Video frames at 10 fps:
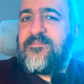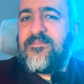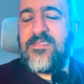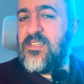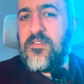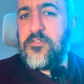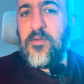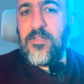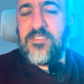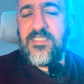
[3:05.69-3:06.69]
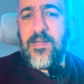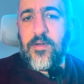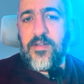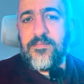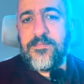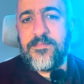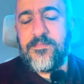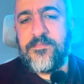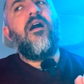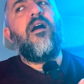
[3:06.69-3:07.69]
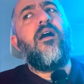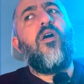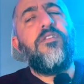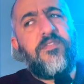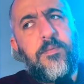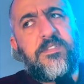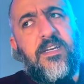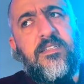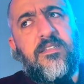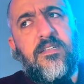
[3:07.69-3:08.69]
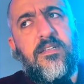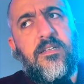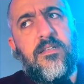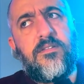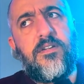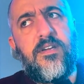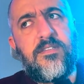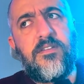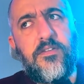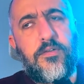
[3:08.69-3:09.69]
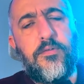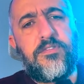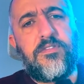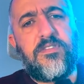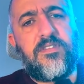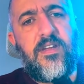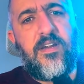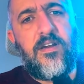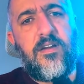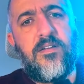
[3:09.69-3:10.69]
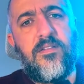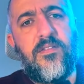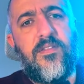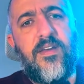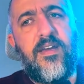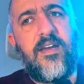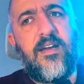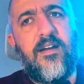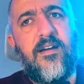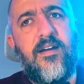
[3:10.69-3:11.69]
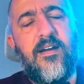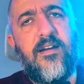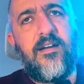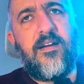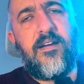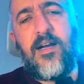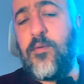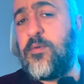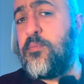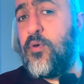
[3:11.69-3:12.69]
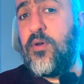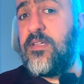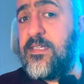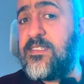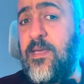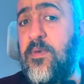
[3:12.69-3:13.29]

there's not much to say about it. On the flip side, there is another coaster that's there that I would put in the same